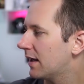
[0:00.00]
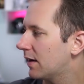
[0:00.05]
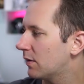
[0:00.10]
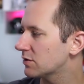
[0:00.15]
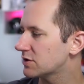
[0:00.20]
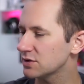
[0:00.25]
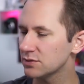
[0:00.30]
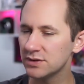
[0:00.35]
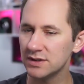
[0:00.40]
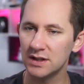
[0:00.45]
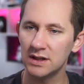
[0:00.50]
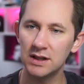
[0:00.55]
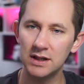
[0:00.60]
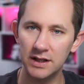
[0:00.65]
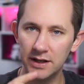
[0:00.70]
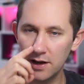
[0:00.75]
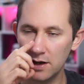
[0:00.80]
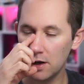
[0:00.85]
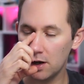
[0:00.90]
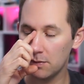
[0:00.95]
I wish it was a
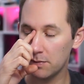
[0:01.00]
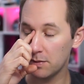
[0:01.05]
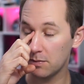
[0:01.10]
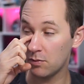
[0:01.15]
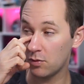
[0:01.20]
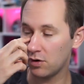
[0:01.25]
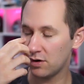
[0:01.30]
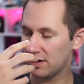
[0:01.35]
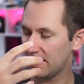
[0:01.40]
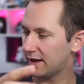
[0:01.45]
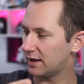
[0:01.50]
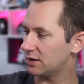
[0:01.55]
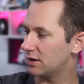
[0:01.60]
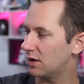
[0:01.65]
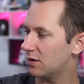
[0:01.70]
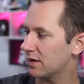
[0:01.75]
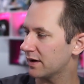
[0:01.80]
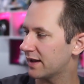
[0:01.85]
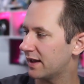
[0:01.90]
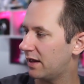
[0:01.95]
little bit more like
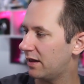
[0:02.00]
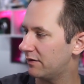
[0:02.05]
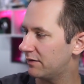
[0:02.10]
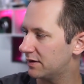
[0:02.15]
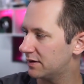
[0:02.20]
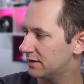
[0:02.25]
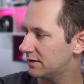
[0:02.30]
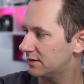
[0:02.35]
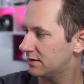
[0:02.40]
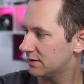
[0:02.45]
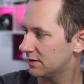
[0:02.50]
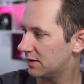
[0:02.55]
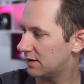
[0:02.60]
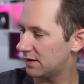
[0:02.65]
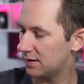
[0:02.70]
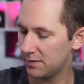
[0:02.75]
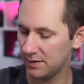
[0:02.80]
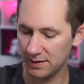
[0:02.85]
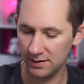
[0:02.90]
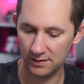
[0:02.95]
lower Kelvin, you know
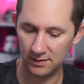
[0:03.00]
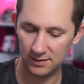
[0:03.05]
what I mean?